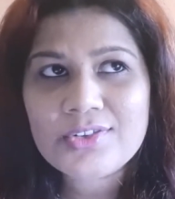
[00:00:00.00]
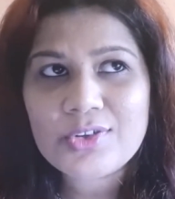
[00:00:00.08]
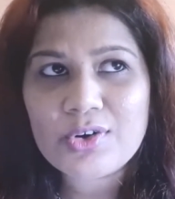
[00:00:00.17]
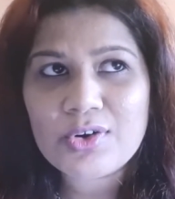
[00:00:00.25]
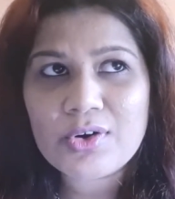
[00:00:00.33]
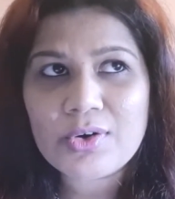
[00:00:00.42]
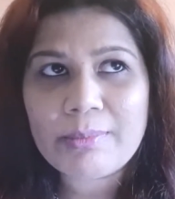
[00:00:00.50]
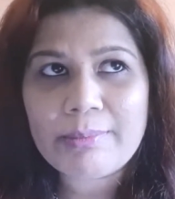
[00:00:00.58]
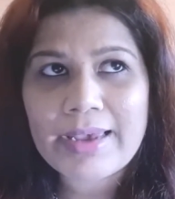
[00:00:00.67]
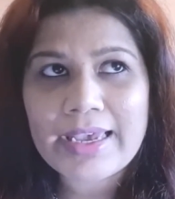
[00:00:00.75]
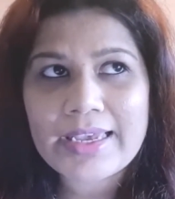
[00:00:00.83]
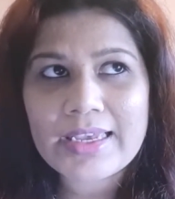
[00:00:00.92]
So
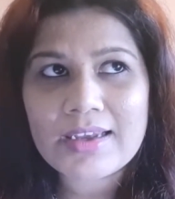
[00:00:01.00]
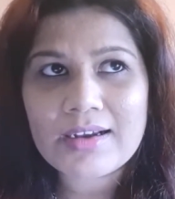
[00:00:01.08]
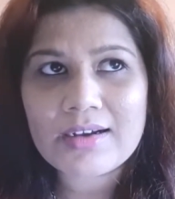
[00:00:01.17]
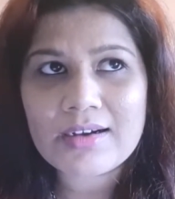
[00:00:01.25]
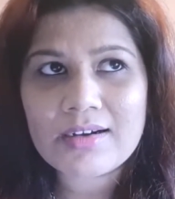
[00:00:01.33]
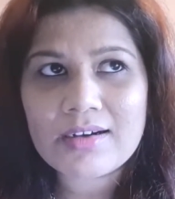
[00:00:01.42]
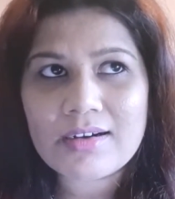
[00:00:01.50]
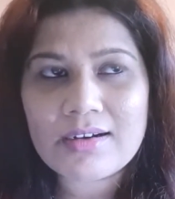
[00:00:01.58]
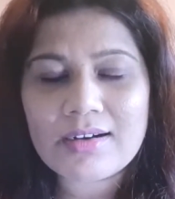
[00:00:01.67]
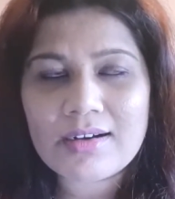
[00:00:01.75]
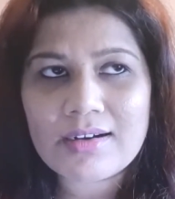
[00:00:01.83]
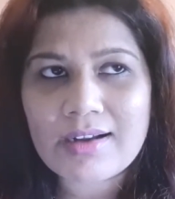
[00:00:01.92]

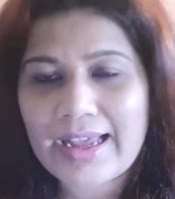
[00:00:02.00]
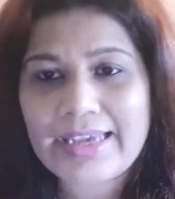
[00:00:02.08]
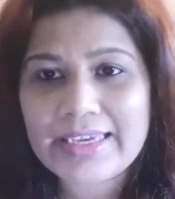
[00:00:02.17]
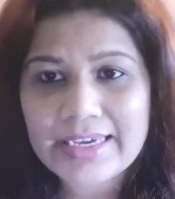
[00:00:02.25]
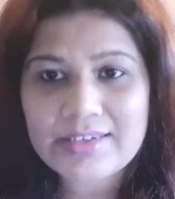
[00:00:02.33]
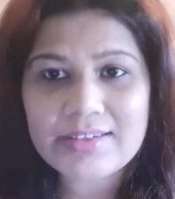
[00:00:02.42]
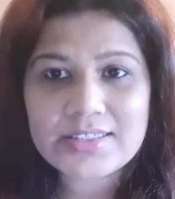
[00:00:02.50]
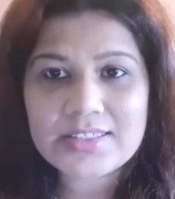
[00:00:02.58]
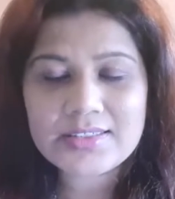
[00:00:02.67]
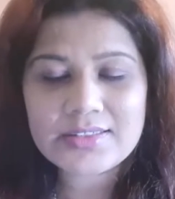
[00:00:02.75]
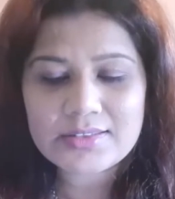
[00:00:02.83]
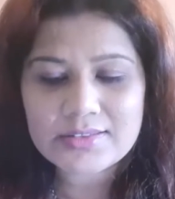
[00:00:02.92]
I get
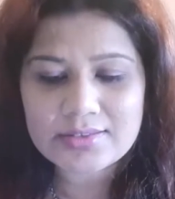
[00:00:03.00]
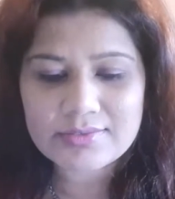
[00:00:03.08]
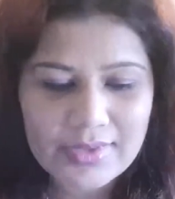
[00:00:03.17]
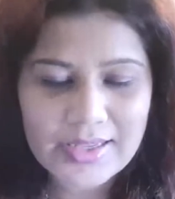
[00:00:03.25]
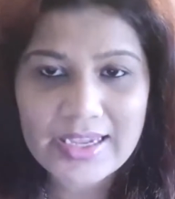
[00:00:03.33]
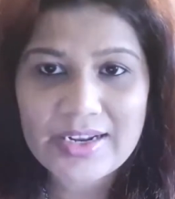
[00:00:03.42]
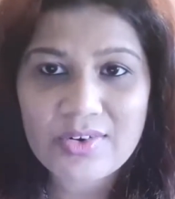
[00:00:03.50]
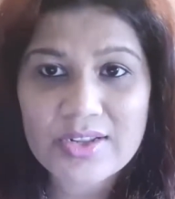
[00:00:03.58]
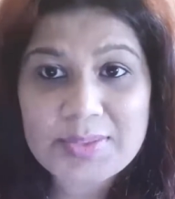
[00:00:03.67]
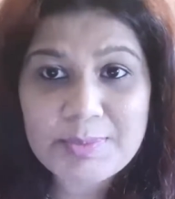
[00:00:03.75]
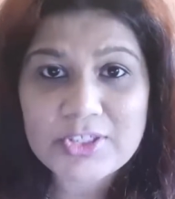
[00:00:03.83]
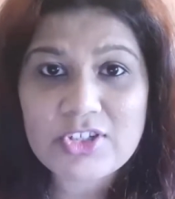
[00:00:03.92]
little, I don't know,
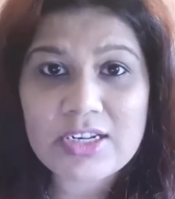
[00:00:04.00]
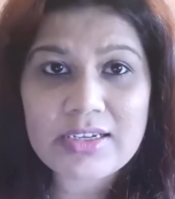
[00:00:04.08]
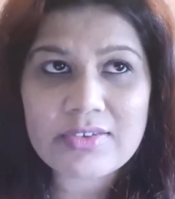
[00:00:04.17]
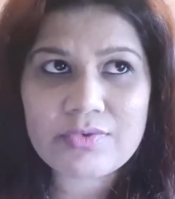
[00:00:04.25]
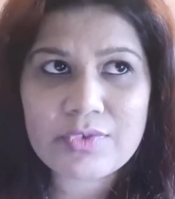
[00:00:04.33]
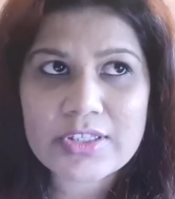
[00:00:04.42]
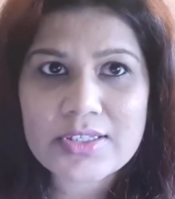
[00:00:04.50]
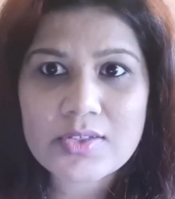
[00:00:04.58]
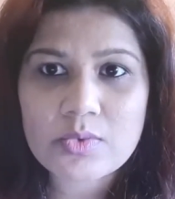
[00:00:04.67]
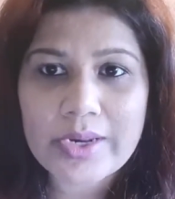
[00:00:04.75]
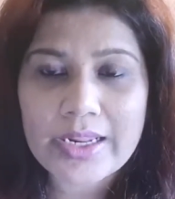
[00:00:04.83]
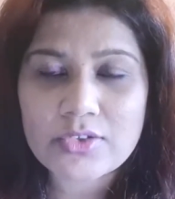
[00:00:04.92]
especially with a
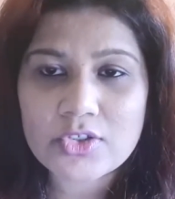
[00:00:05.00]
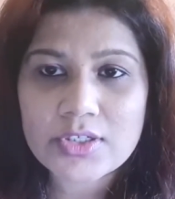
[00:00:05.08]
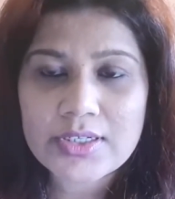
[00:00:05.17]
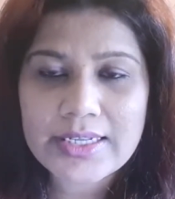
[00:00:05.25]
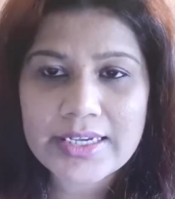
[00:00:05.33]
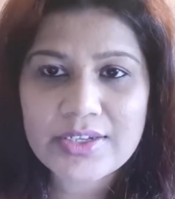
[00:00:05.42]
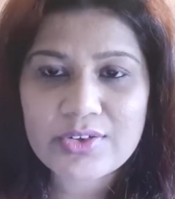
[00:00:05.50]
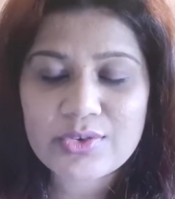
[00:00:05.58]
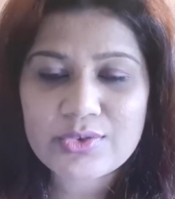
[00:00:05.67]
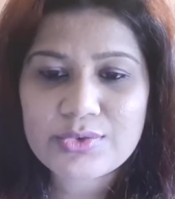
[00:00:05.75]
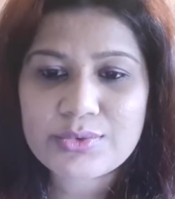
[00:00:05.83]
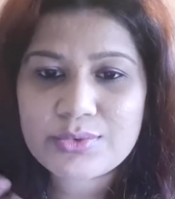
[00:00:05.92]
stranger, like,
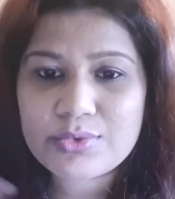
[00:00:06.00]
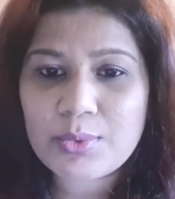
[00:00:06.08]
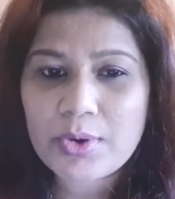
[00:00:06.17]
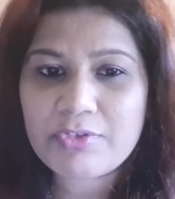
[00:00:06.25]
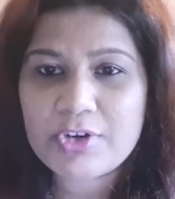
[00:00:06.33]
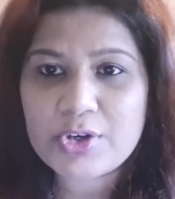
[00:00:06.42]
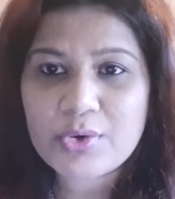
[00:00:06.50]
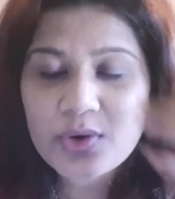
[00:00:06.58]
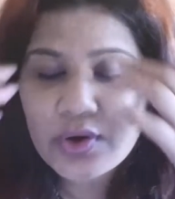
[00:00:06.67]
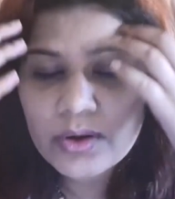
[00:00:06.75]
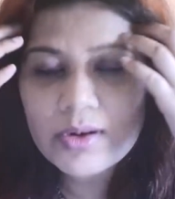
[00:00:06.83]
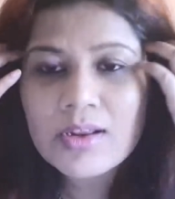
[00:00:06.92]
to do a video
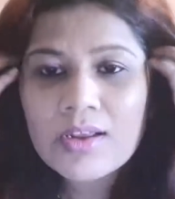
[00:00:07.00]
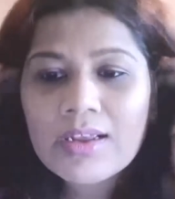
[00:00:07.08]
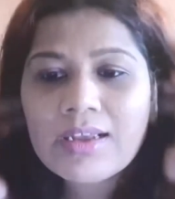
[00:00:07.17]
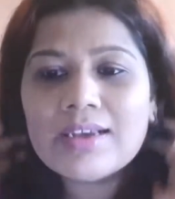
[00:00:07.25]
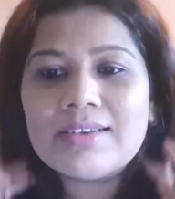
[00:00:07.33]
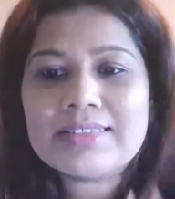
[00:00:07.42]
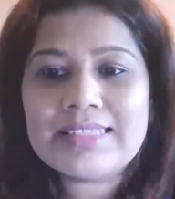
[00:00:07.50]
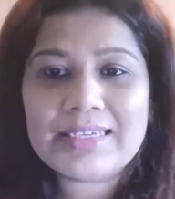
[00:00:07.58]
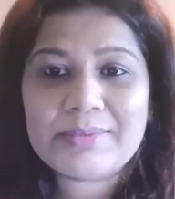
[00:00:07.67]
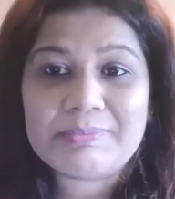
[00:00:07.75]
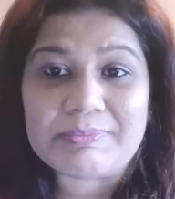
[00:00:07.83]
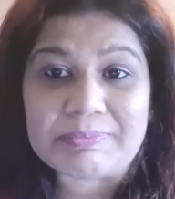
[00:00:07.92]
call, like,